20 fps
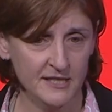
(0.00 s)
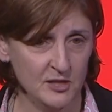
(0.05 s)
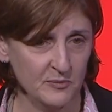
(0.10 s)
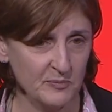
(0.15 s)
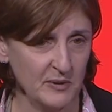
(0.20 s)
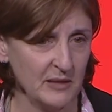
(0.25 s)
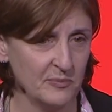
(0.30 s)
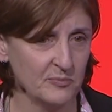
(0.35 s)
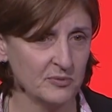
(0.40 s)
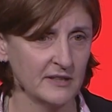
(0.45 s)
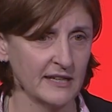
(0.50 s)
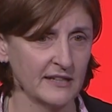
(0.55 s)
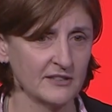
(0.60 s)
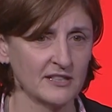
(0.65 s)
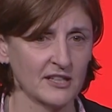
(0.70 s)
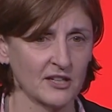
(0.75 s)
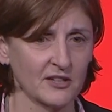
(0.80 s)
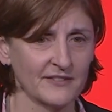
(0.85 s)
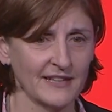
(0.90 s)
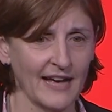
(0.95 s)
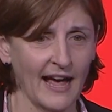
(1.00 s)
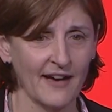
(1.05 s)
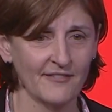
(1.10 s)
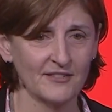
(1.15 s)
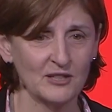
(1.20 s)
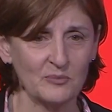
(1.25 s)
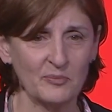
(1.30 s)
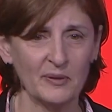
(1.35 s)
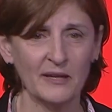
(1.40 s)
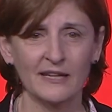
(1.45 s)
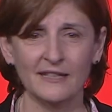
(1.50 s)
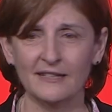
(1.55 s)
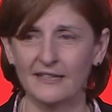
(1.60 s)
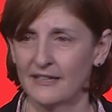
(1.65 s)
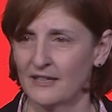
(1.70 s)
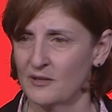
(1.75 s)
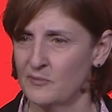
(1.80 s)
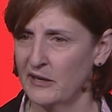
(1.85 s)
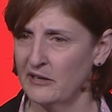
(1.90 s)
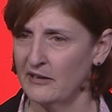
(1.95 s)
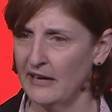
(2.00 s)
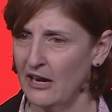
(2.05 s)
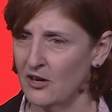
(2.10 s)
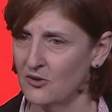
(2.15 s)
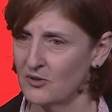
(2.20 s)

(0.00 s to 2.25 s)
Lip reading: of people out there that have an opinion about how